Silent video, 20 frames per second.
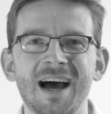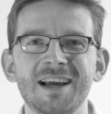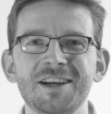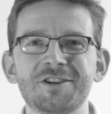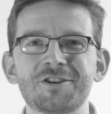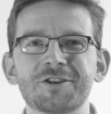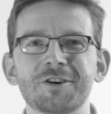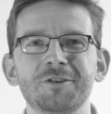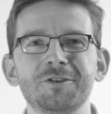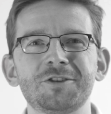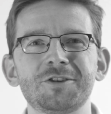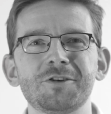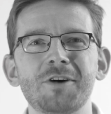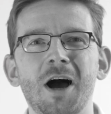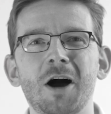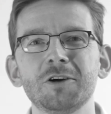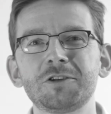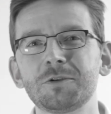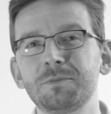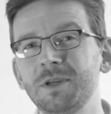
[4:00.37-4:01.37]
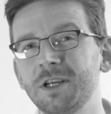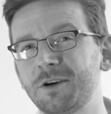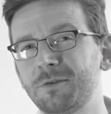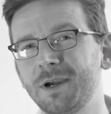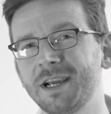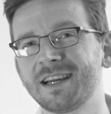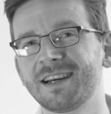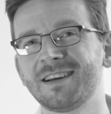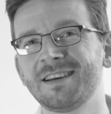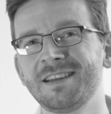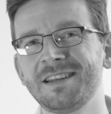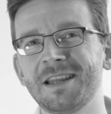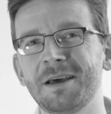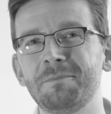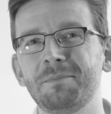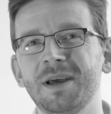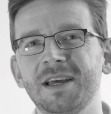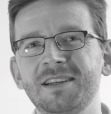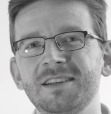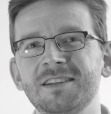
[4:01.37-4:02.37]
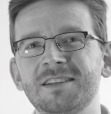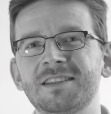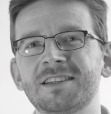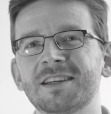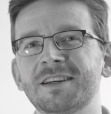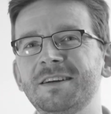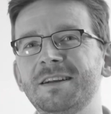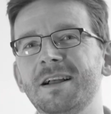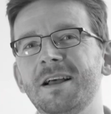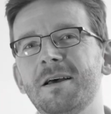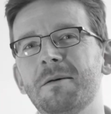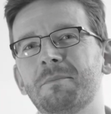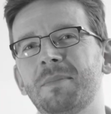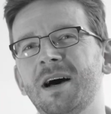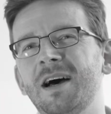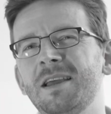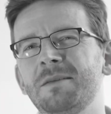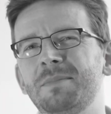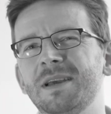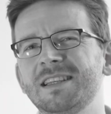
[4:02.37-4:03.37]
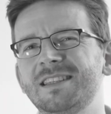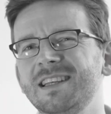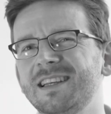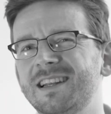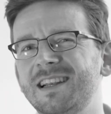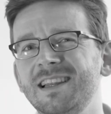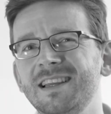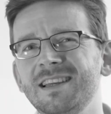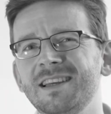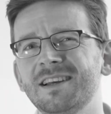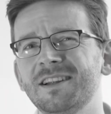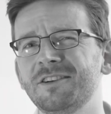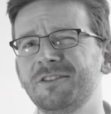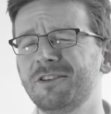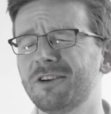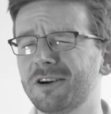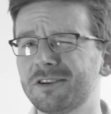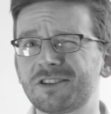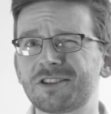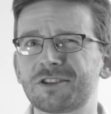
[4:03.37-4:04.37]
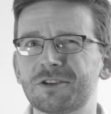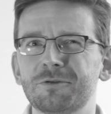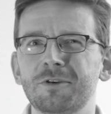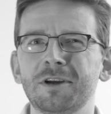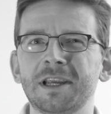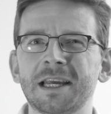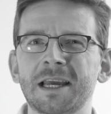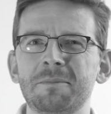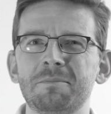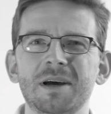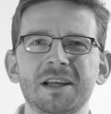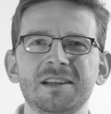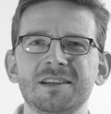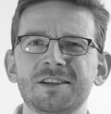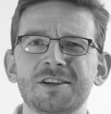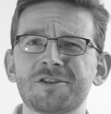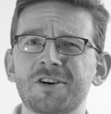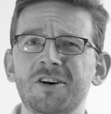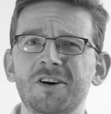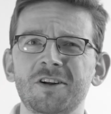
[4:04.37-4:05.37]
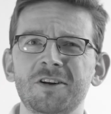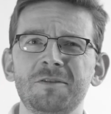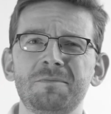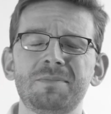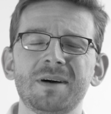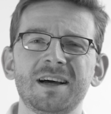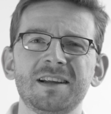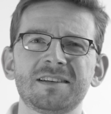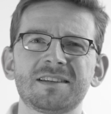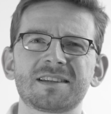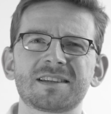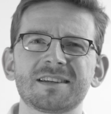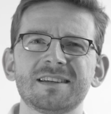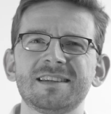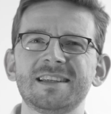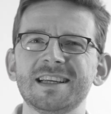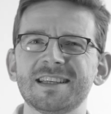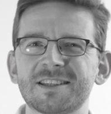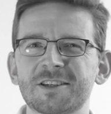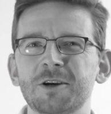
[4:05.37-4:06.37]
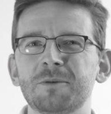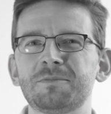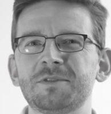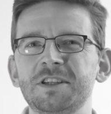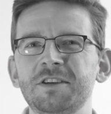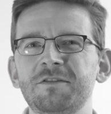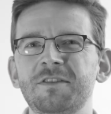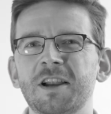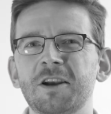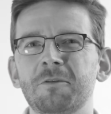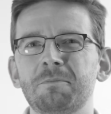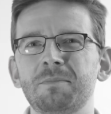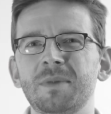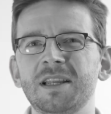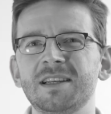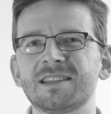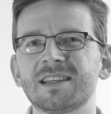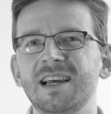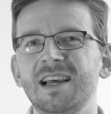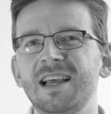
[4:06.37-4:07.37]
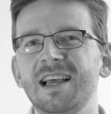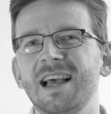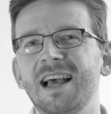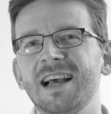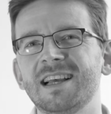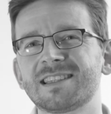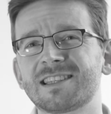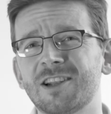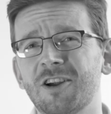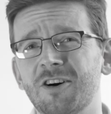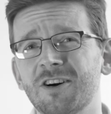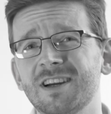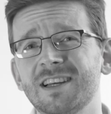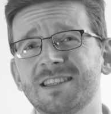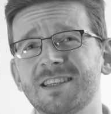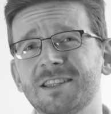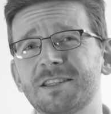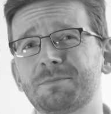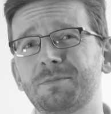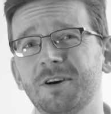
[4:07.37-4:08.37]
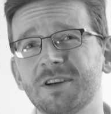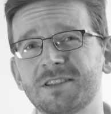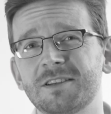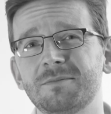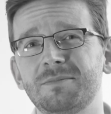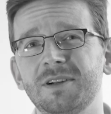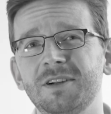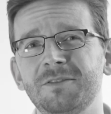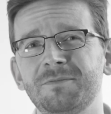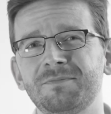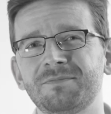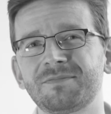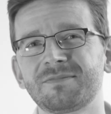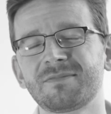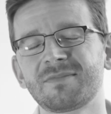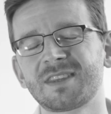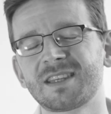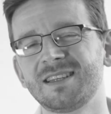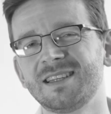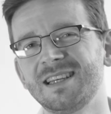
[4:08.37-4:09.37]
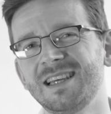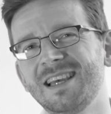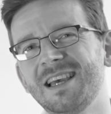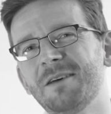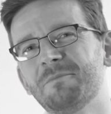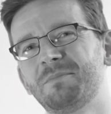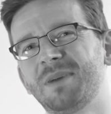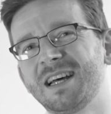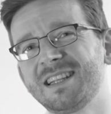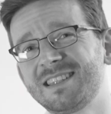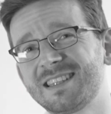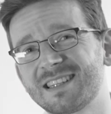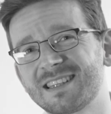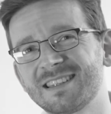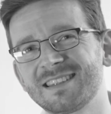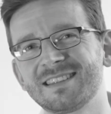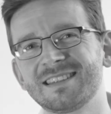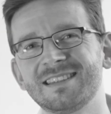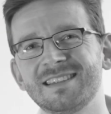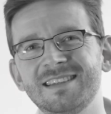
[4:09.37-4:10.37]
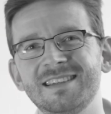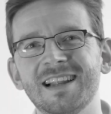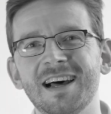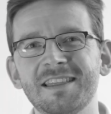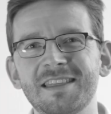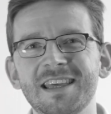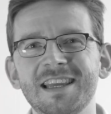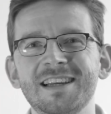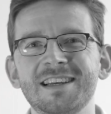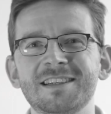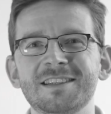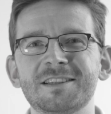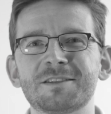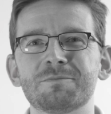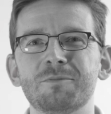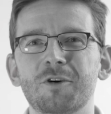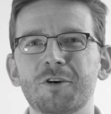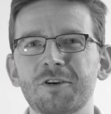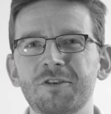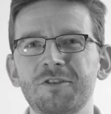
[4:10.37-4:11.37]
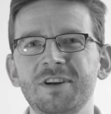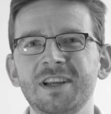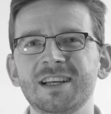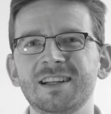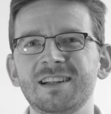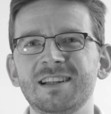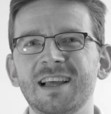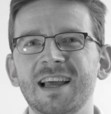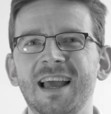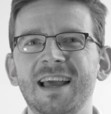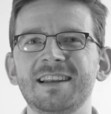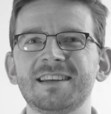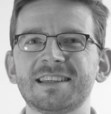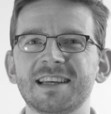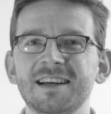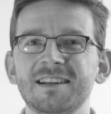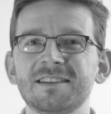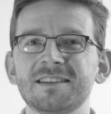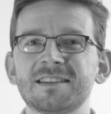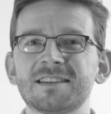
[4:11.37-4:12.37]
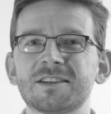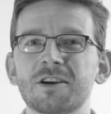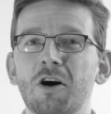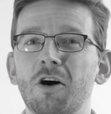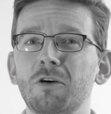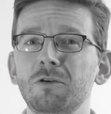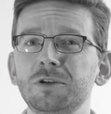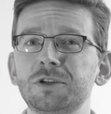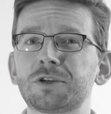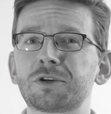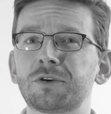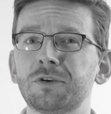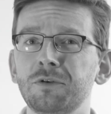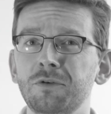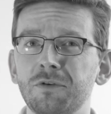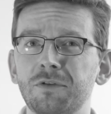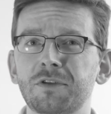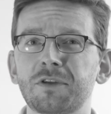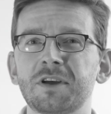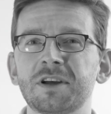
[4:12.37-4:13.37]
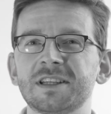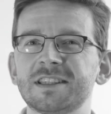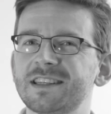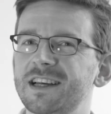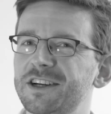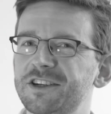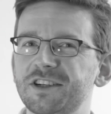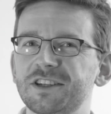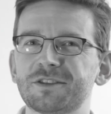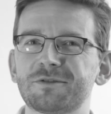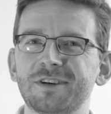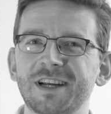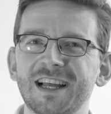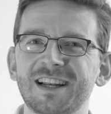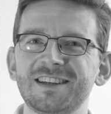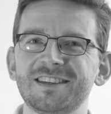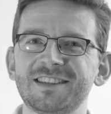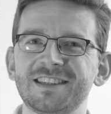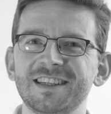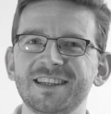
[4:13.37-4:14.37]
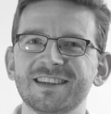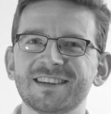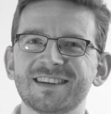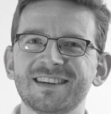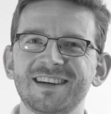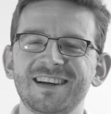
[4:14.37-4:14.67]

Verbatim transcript: I showed you how to be quicker in embedded by basically not doing embedded at all, but desktop development as long as it's possible. But nothing is more real and tells the whole truth, such as reality.